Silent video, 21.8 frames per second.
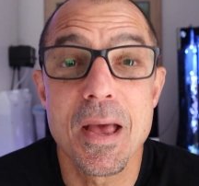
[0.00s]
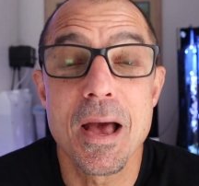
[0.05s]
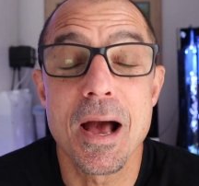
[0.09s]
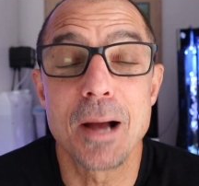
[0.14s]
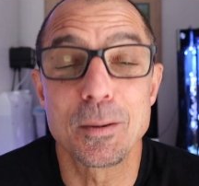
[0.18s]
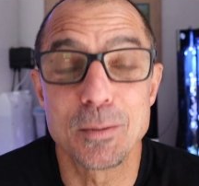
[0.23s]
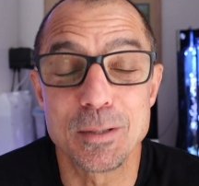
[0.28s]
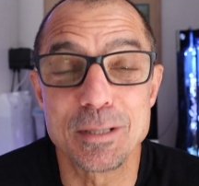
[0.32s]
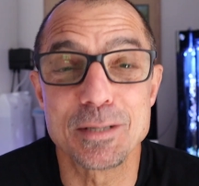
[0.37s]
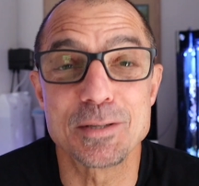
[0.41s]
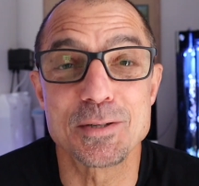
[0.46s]

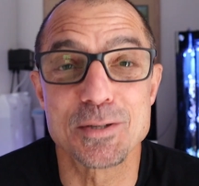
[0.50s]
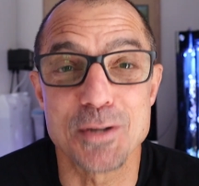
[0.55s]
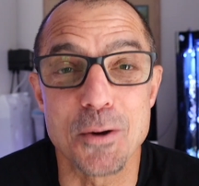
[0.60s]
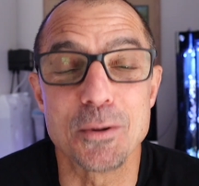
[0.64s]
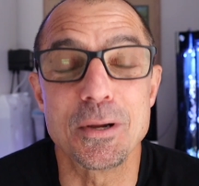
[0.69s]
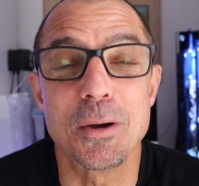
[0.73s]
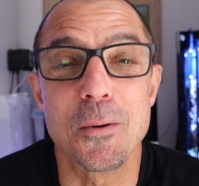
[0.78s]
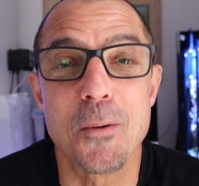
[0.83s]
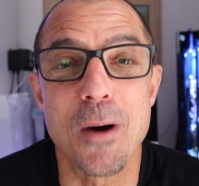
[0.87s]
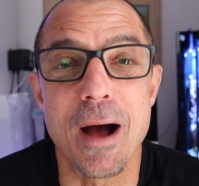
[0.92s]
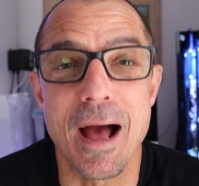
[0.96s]
I'm going to show
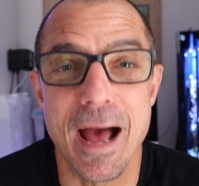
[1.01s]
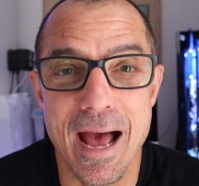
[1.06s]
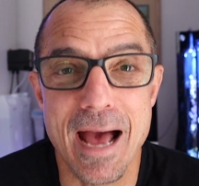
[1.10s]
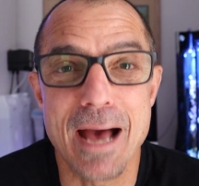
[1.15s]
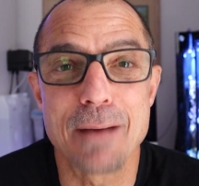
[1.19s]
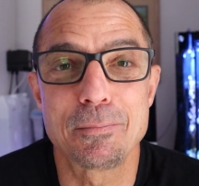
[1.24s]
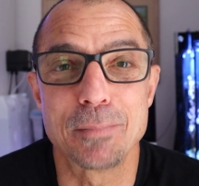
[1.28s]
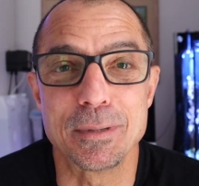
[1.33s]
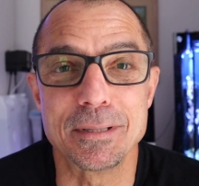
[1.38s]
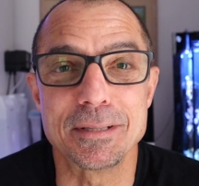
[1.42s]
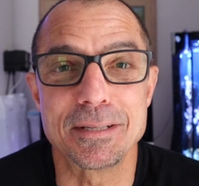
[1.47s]
you what
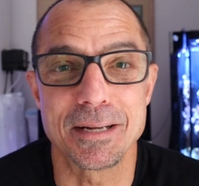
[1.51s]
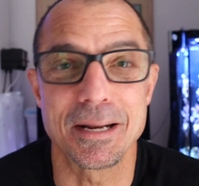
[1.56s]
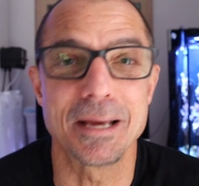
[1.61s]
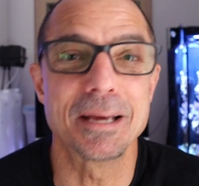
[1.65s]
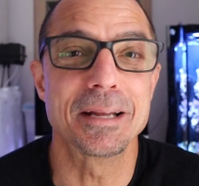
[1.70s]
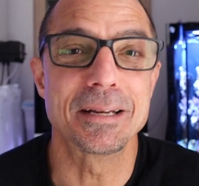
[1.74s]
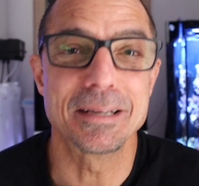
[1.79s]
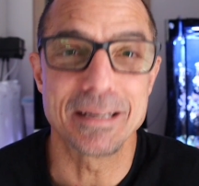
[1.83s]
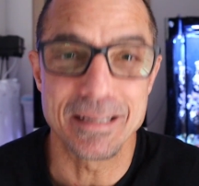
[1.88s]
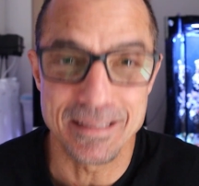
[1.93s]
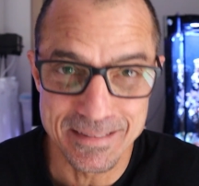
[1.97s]
happened
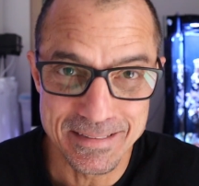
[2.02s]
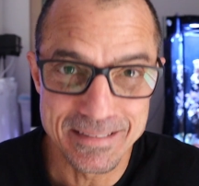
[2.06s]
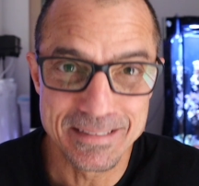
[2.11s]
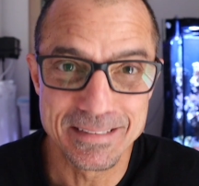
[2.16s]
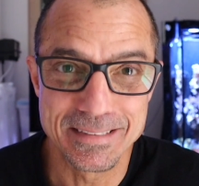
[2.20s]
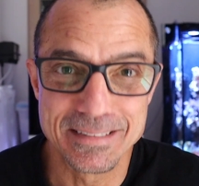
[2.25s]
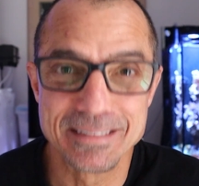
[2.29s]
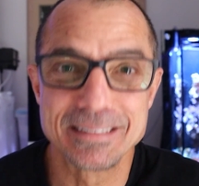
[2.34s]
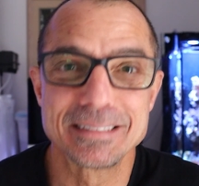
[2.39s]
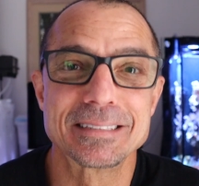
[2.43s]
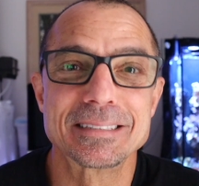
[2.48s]
today to
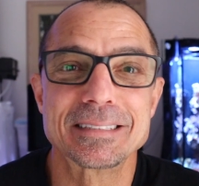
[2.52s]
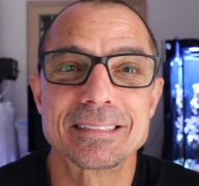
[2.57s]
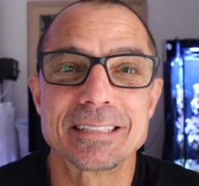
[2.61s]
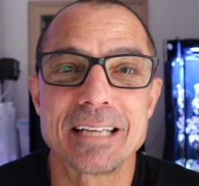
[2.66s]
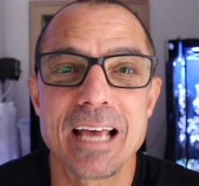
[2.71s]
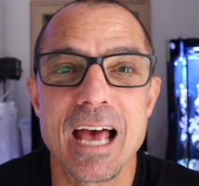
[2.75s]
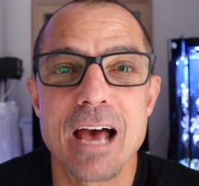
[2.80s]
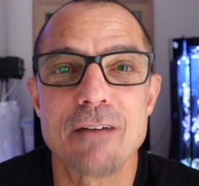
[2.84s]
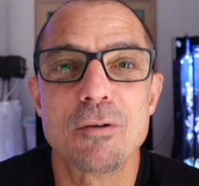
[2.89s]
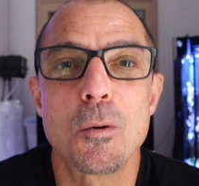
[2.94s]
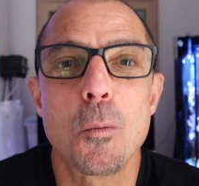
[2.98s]

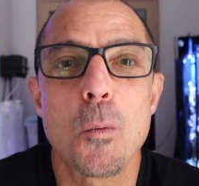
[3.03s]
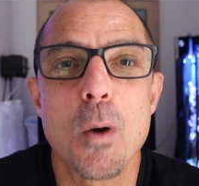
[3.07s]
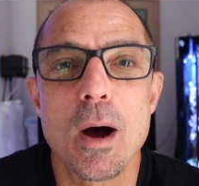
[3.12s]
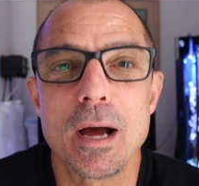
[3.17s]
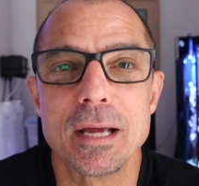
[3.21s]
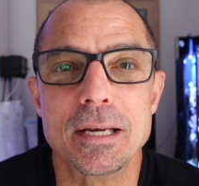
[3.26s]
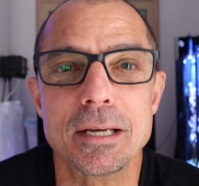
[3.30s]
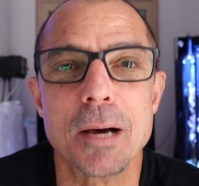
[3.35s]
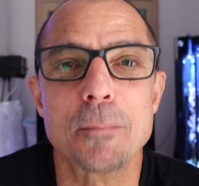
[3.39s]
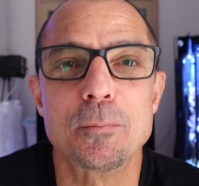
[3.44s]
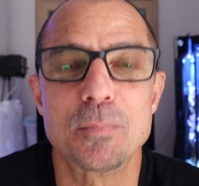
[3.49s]
have it
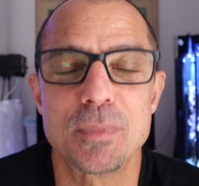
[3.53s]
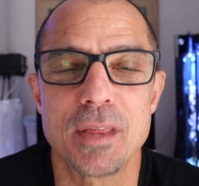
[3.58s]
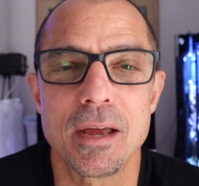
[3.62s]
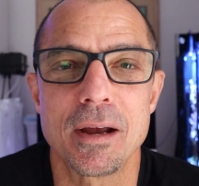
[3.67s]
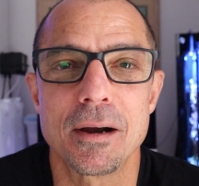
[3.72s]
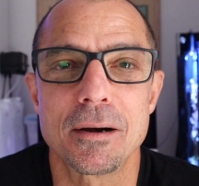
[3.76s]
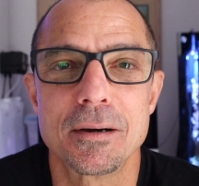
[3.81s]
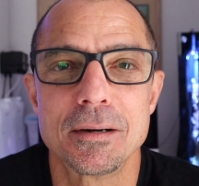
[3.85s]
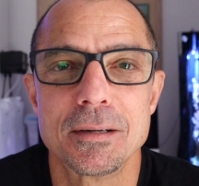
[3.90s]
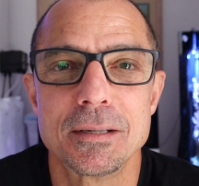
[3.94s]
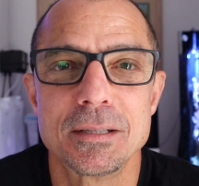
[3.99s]
wind up
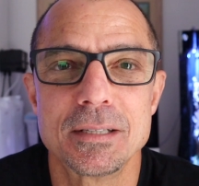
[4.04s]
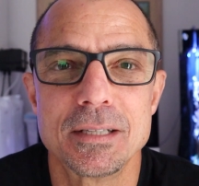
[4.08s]
there.